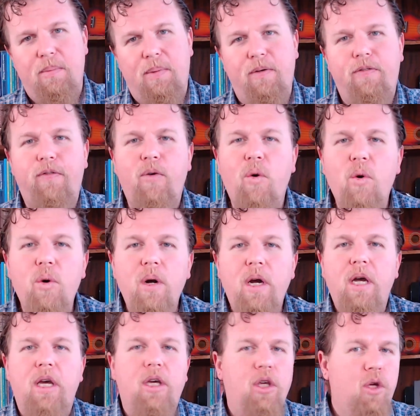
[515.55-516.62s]
before
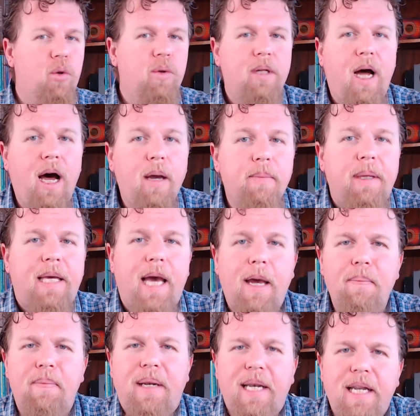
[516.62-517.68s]
you and I became
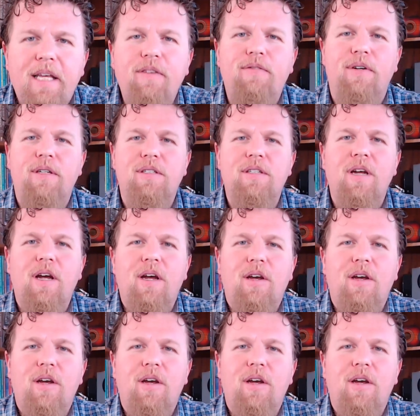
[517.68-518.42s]
believers